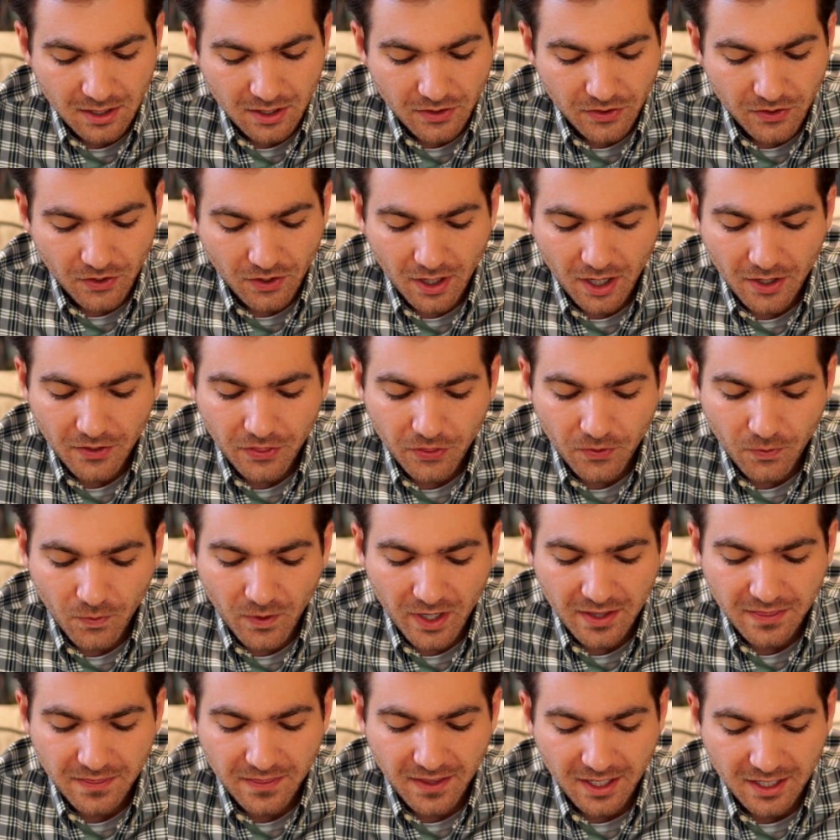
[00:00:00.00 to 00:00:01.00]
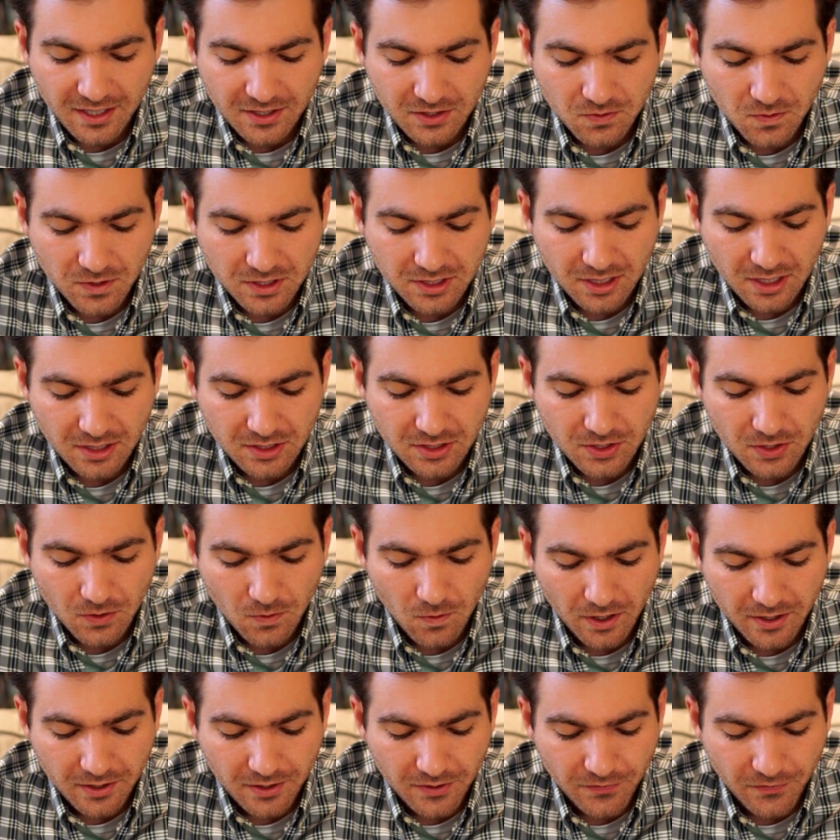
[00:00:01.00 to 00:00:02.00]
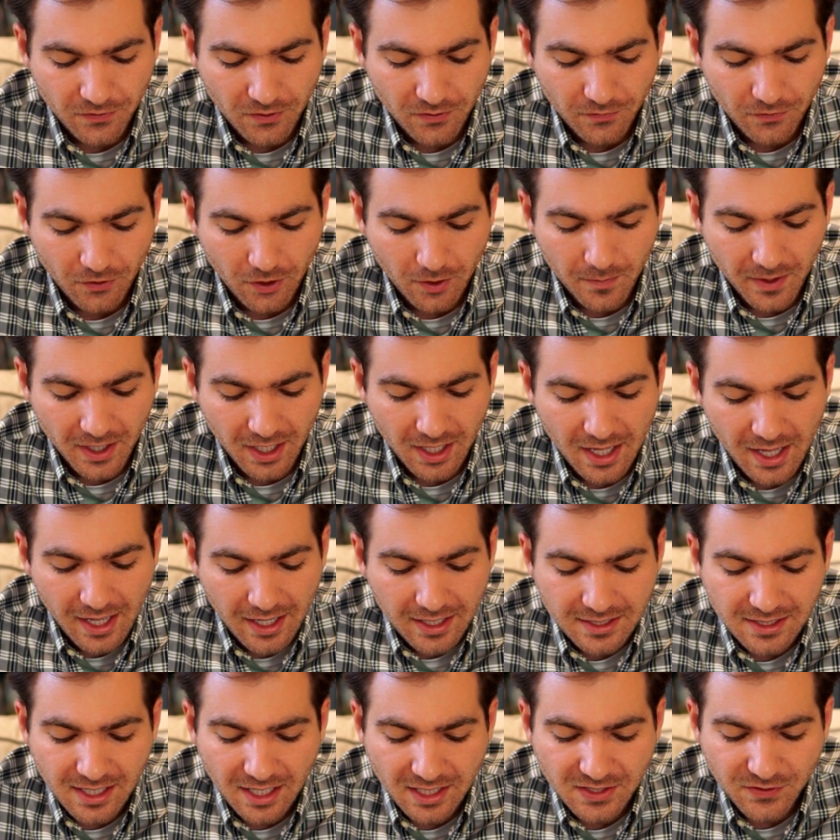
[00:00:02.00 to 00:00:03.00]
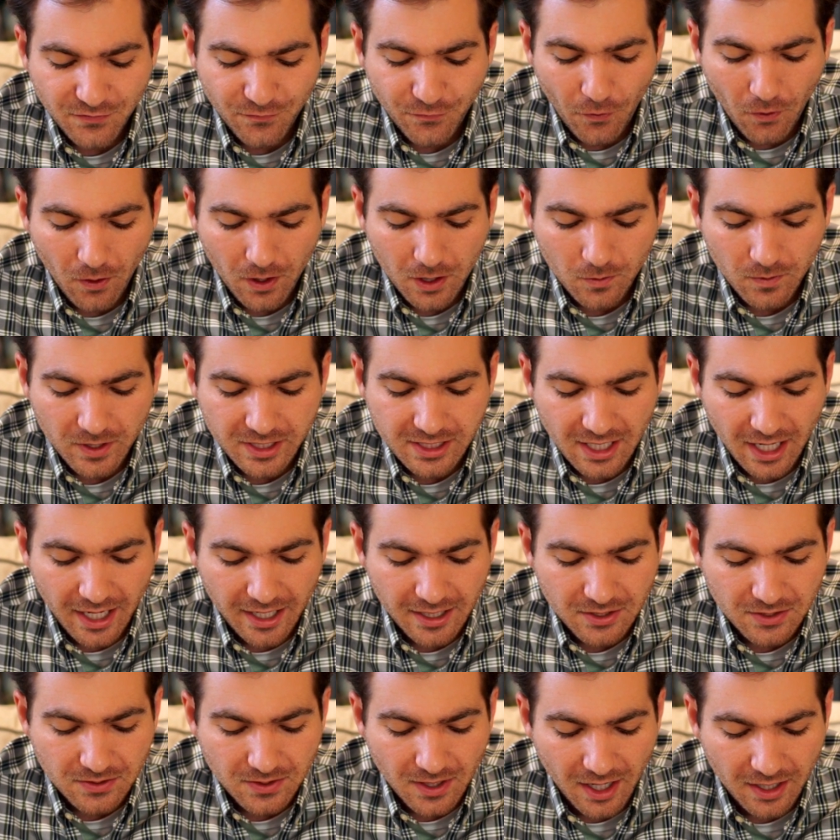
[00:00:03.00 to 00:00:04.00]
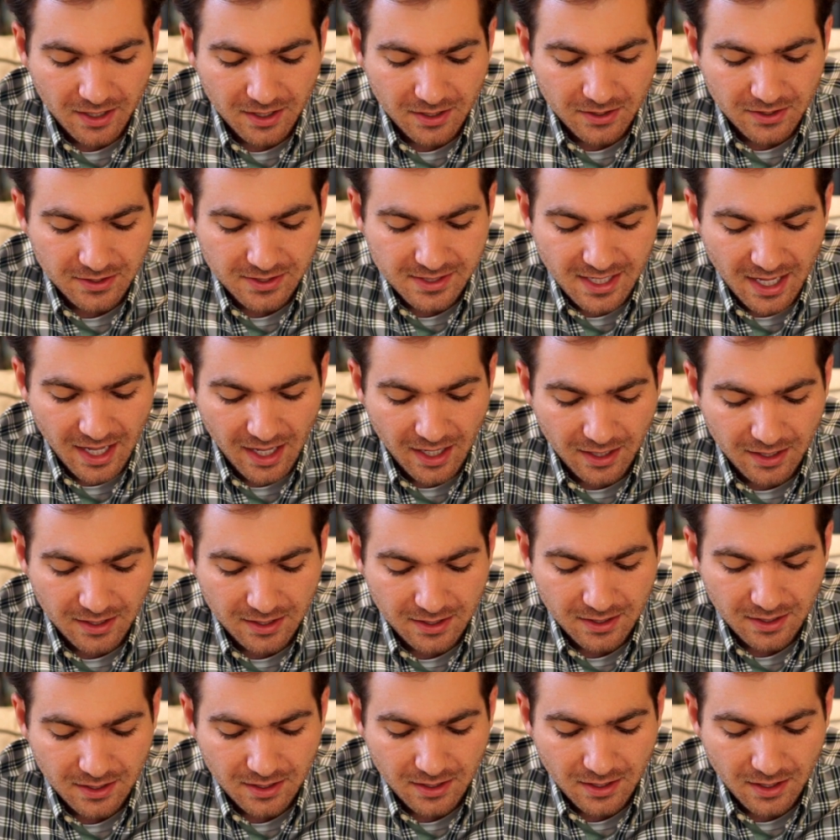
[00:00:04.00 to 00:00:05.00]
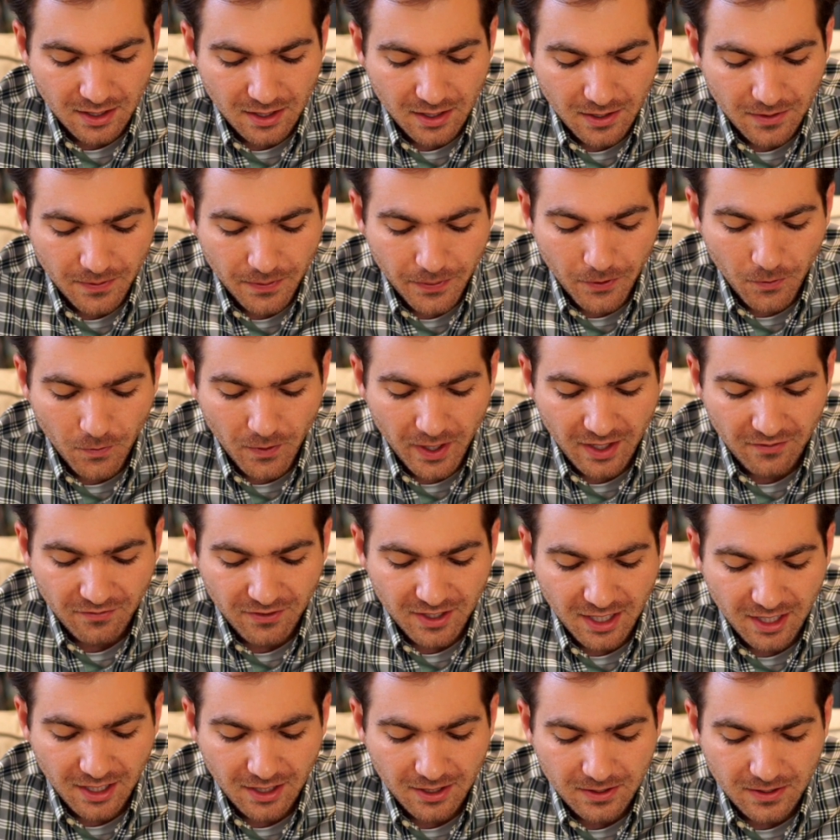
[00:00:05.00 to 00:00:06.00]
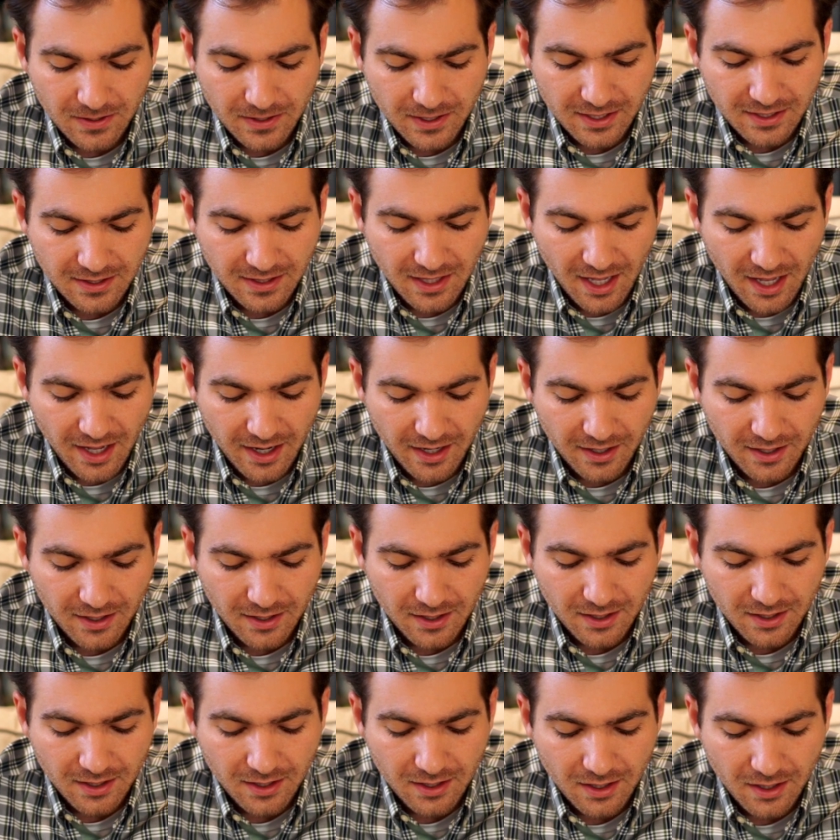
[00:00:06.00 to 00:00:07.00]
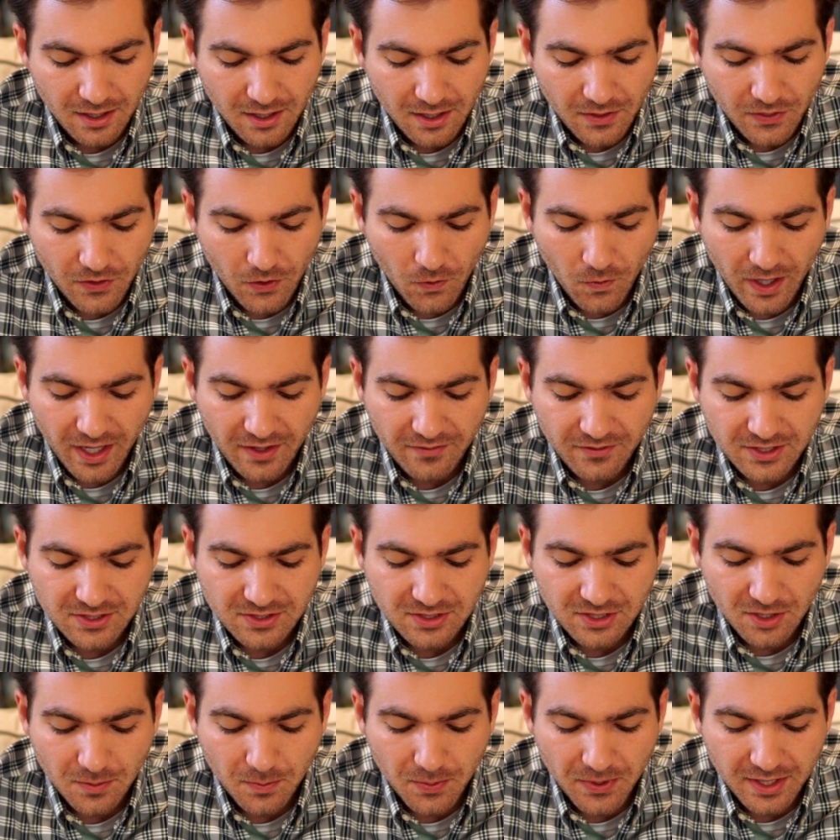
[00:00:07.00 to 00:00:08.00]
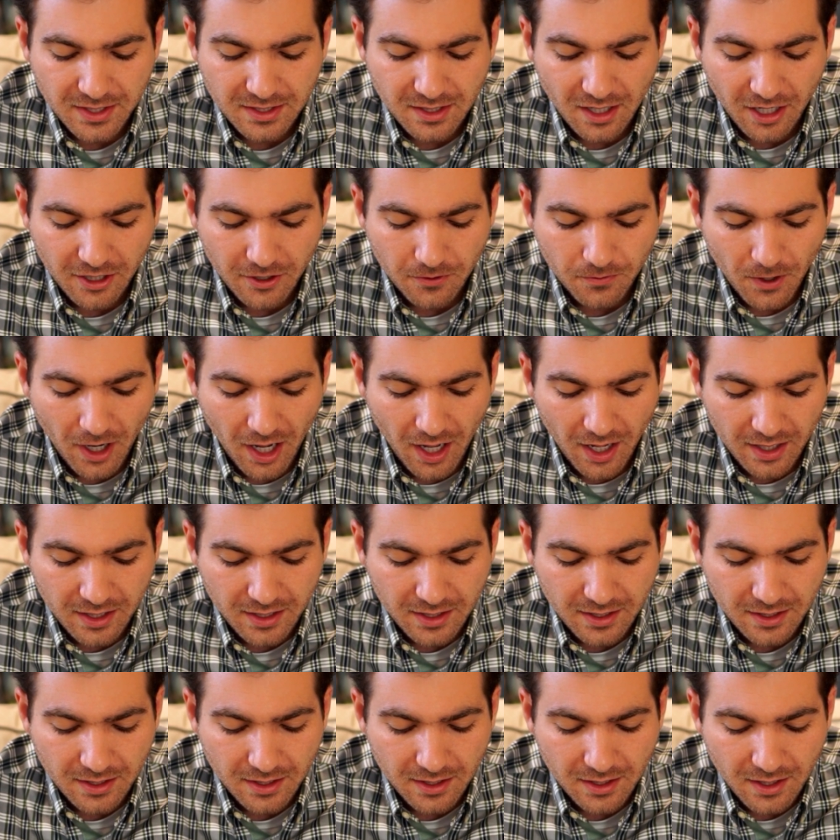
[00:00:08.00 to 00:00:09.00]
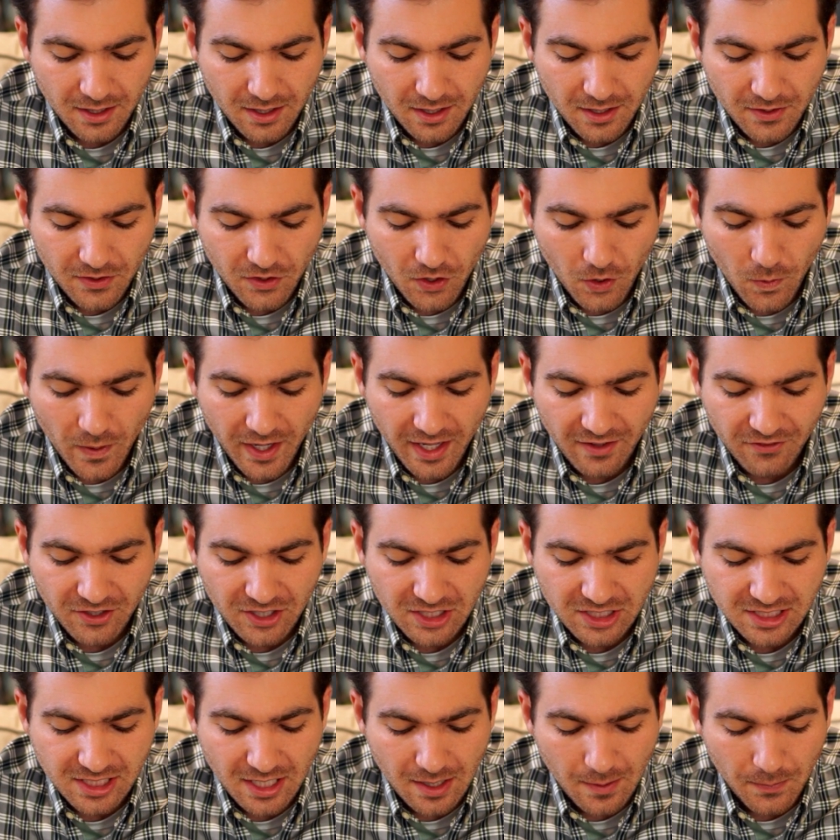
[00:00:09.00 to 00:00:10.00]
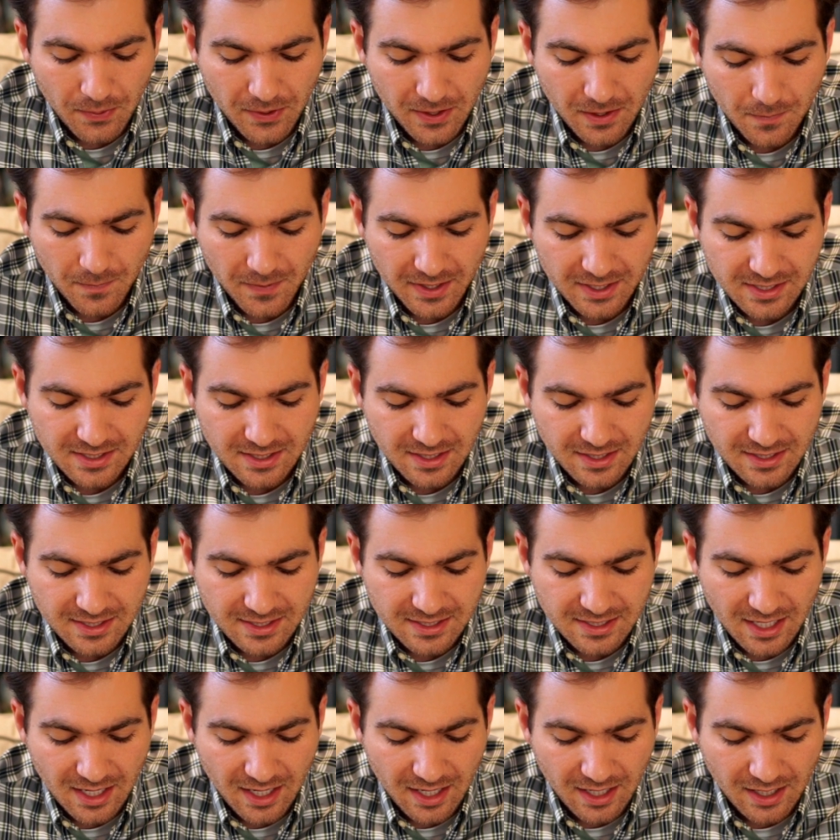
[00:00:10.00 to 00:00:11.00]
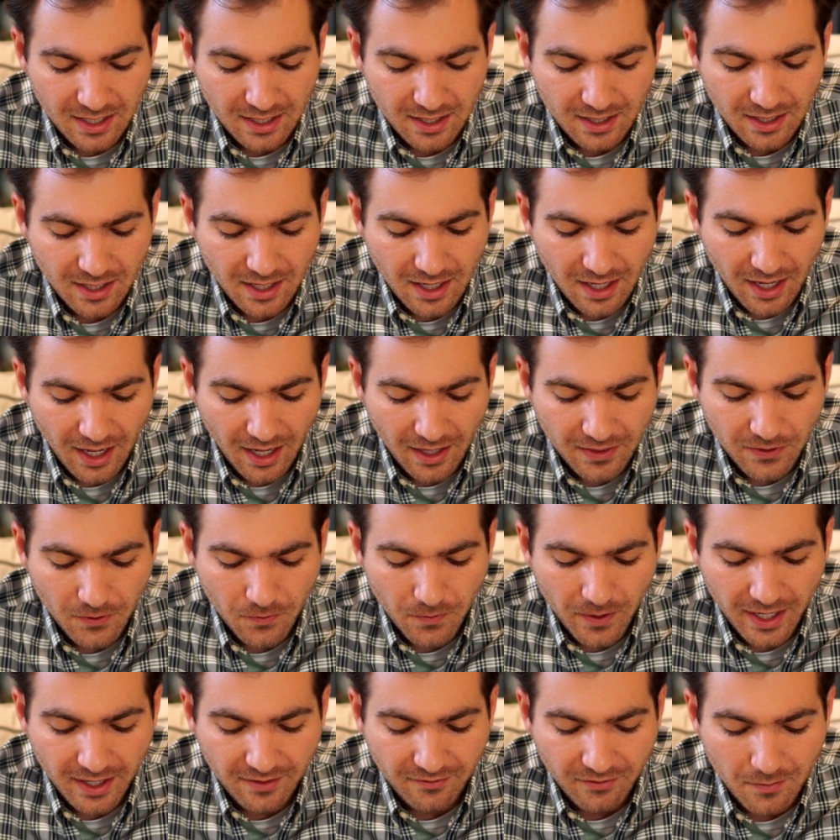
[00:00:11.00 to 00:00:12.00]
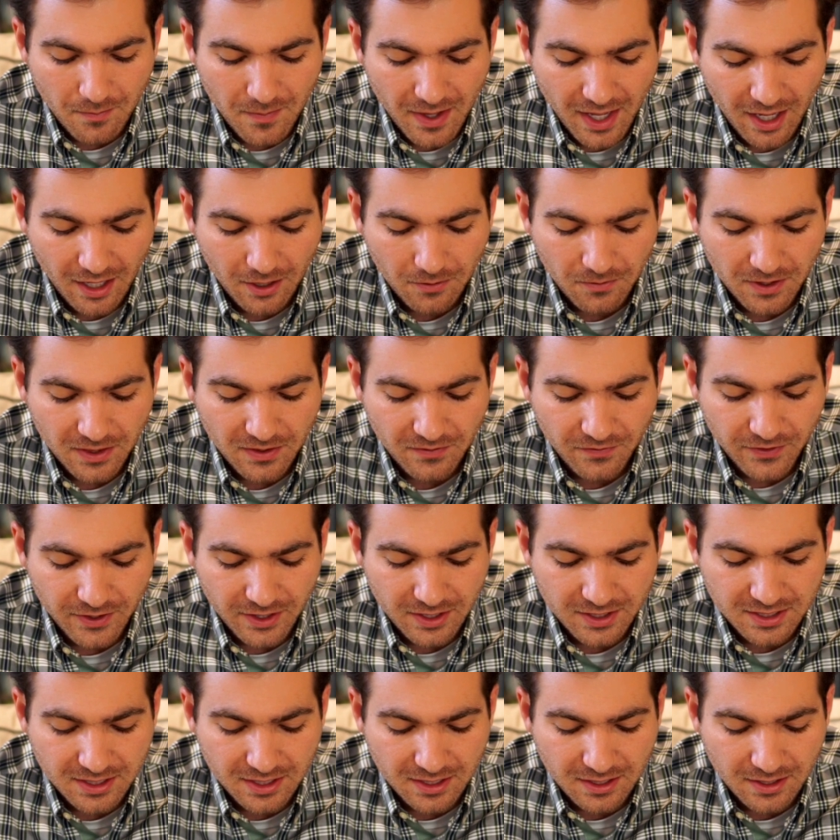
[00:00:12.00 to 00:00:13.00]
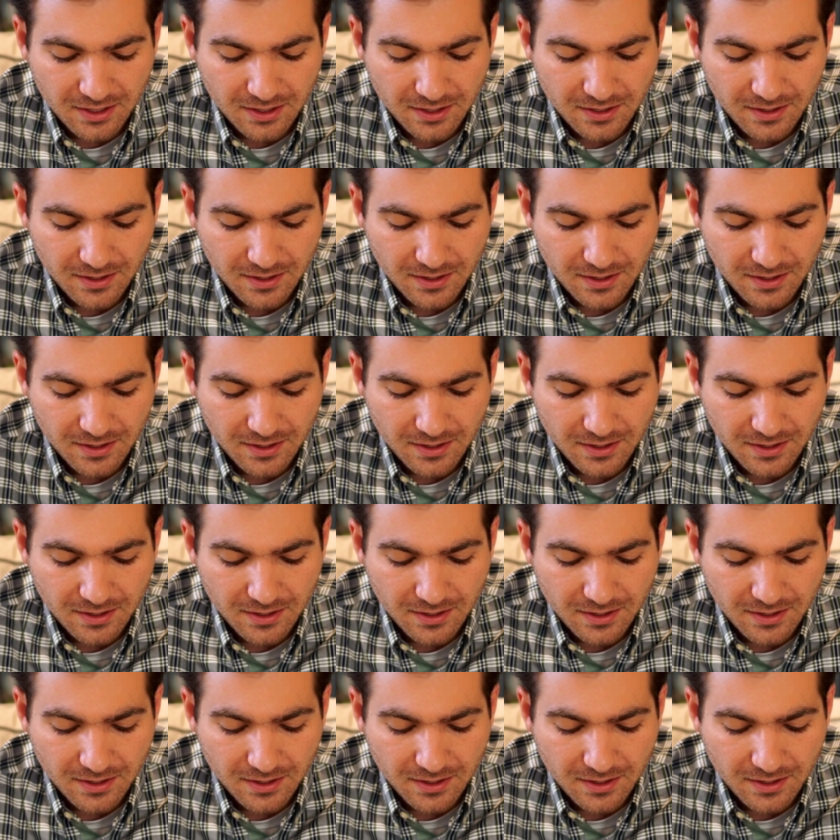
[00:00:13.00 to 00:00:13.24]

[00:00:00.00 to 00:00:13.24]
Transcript: There are 3 things which are too wonderful for me, yes, 4 which I do not understand. The way of an eagle in the air, the way of a serpent on a rock, the way of a ship in the midst of the sea, and the way of a man with a virgin.